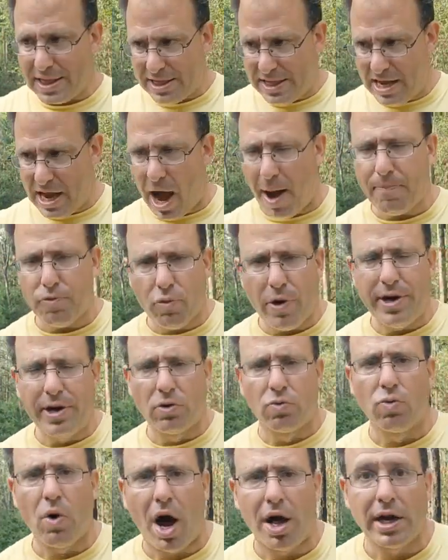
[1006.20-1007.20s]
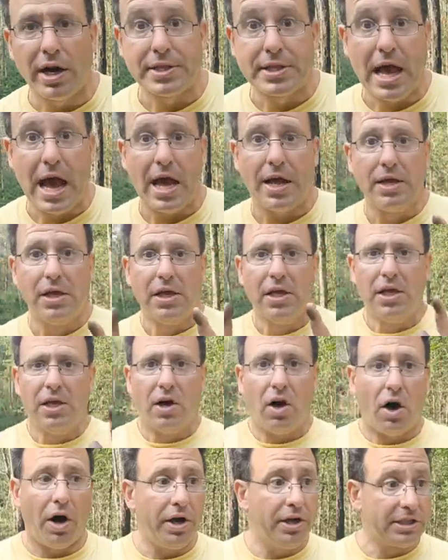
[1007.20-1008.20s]
operating rod on that
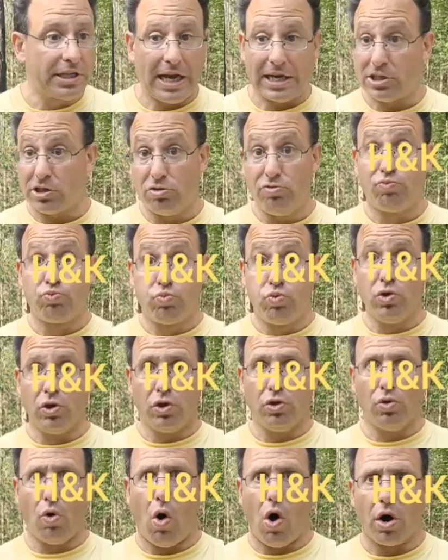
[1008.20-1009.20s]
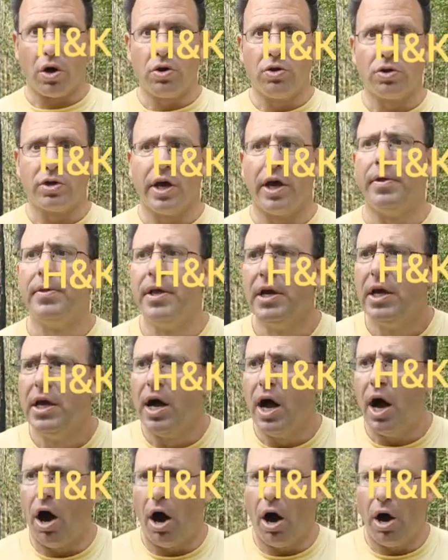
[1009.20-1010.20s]
is actually really long. Okay,
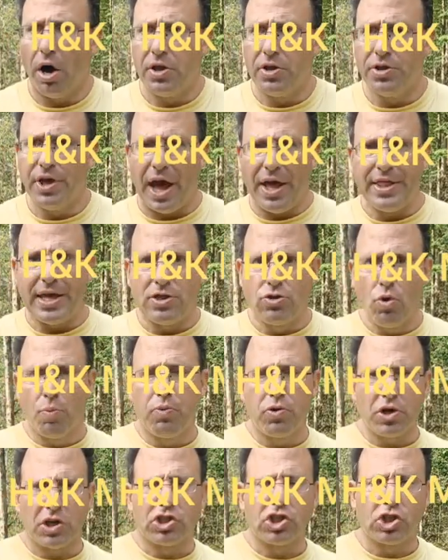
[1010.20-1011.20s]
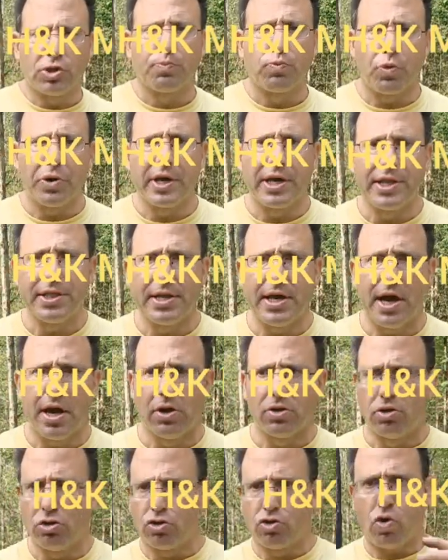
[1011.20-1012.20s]
and they do put a spring in there
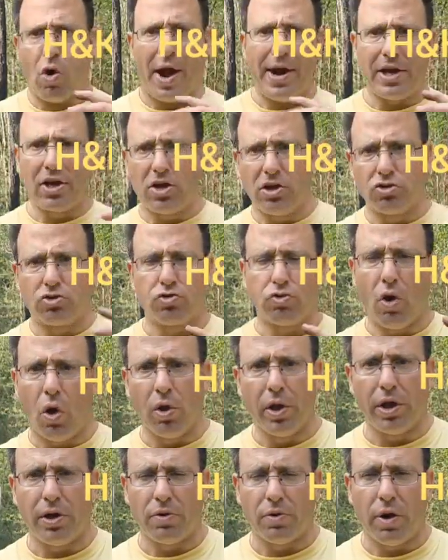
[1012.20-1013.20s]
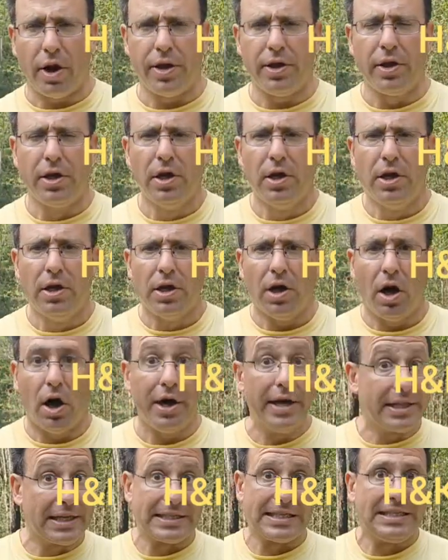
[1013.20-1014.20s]
to try and control it, right?
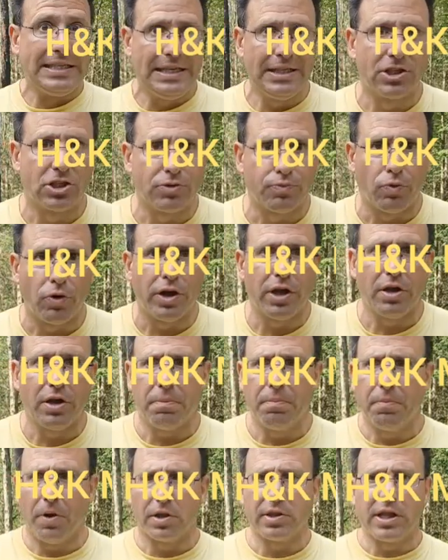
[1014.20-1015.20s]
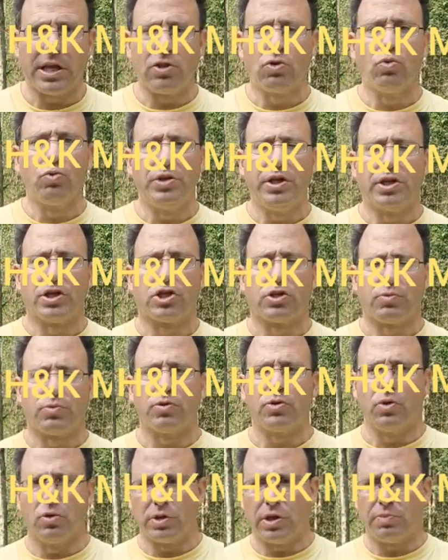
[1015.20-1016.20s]
It doesn't need a spring, but they do need
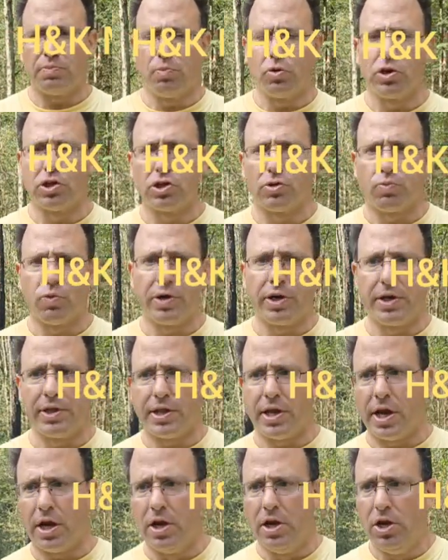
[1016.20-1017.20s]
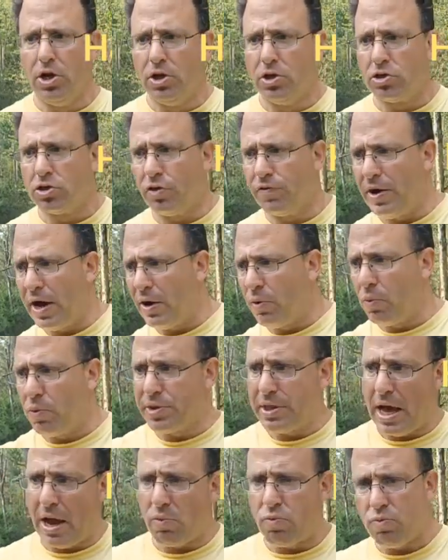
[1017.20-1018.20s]
they put a spring in there so that when
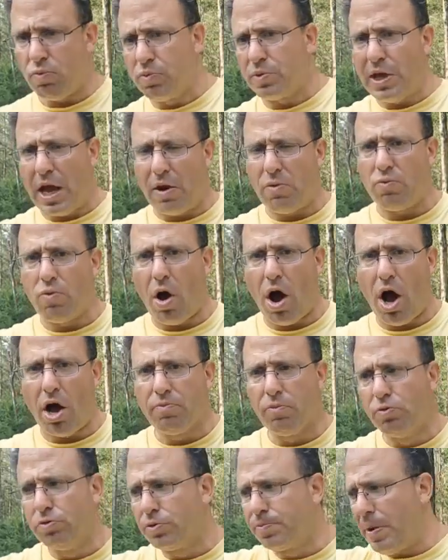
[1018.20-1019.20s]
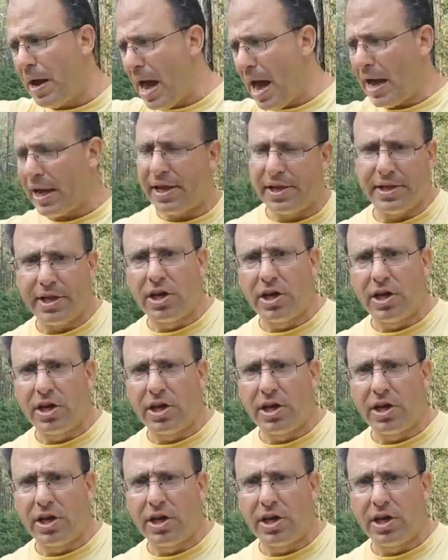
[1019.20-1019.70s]
that rod moves back and it